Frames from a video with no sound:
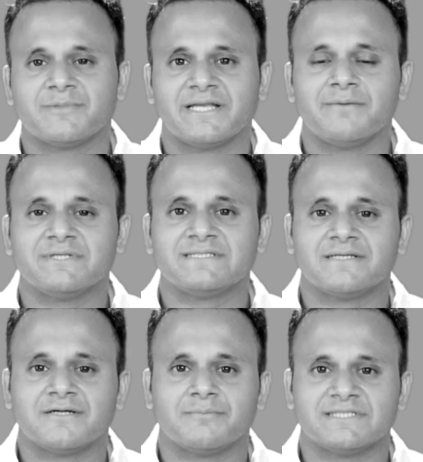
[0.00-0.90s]
My name is
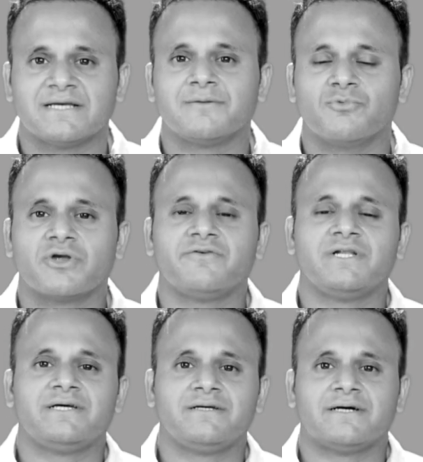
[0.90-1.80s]
Mazahir
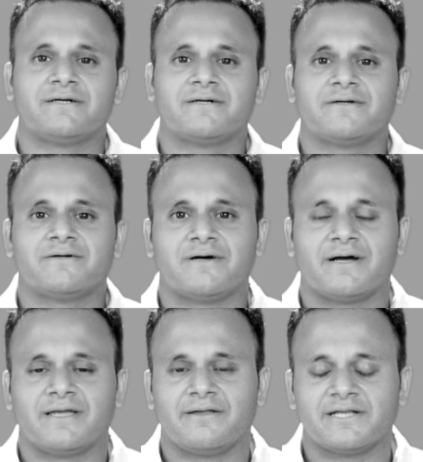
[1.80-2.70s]
Boriwala.
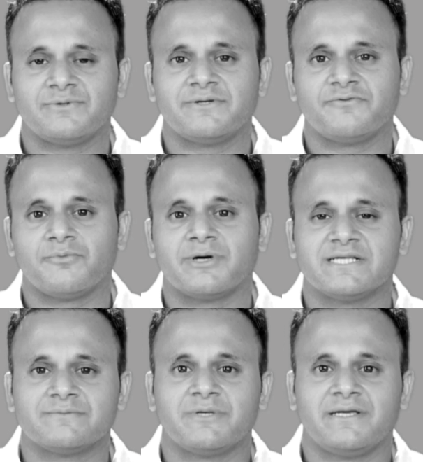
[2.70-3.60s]
I graduated from
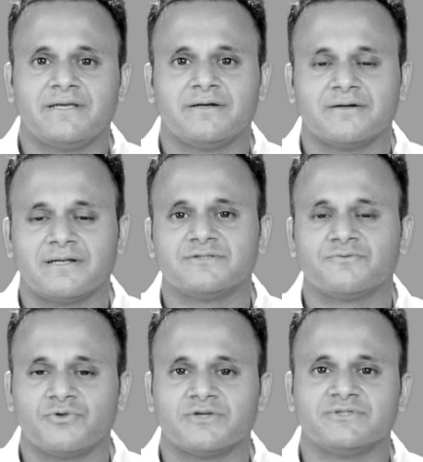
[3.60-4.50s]
ISB class of
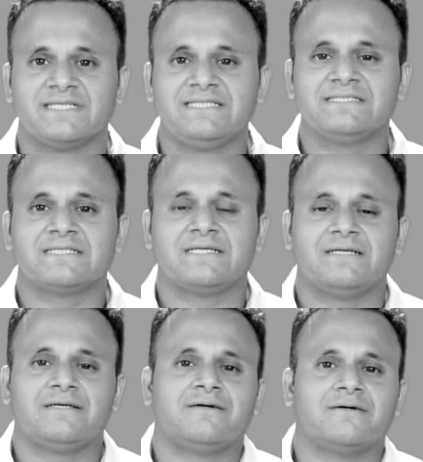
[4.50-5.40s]
2006.
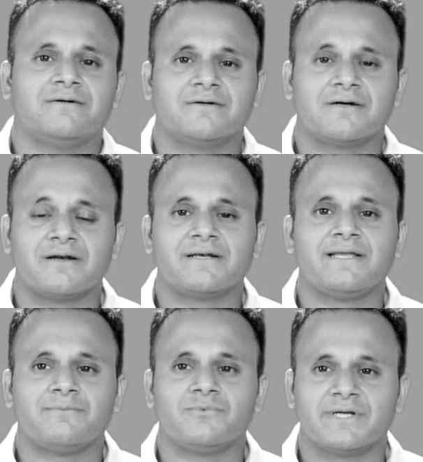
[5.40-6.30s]
Currently,
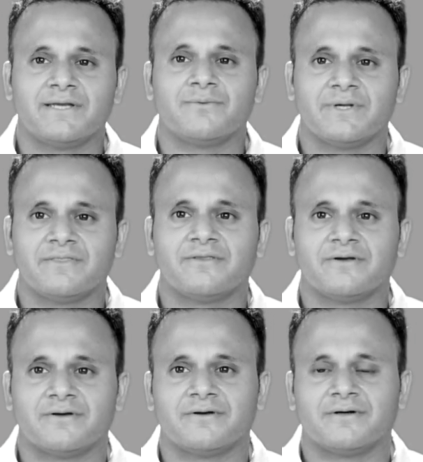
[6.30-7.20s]
I'm working with
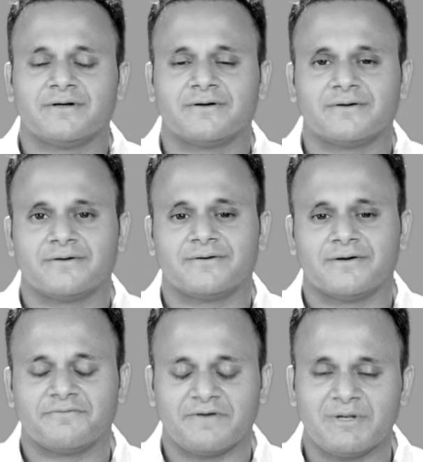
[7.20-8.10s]
a
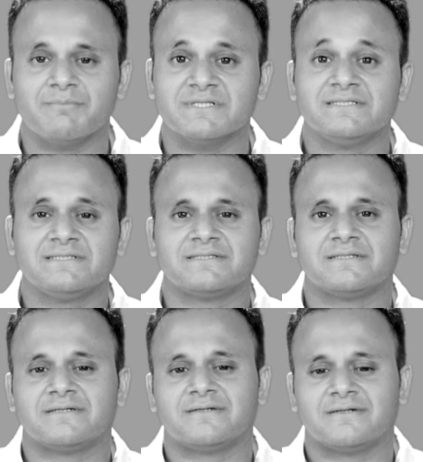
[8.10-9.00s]
family business.
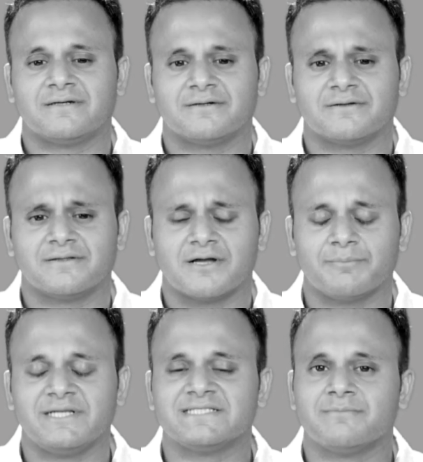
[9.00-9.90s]
The
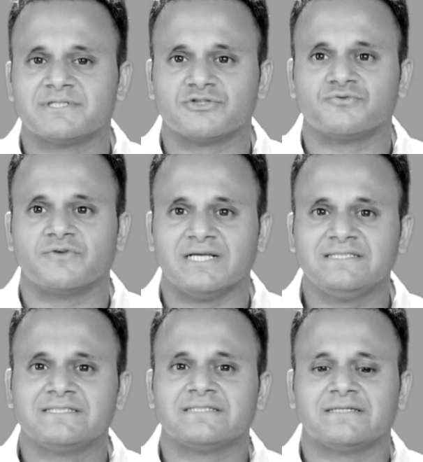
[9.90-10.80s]
company's name is Touch of
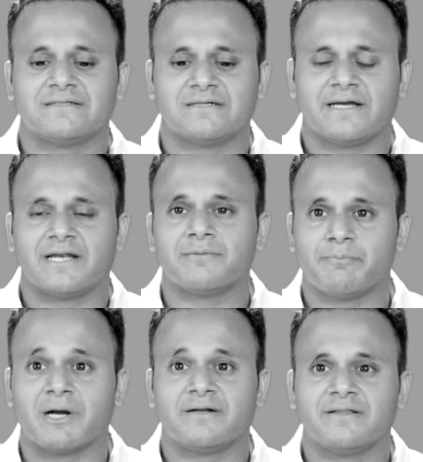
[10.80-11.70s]
Glass, and I'm a
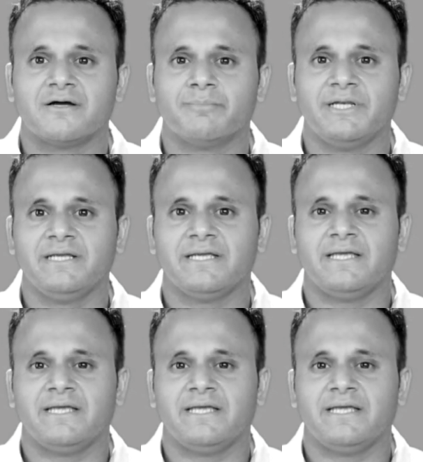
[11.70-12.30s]
partner at the company.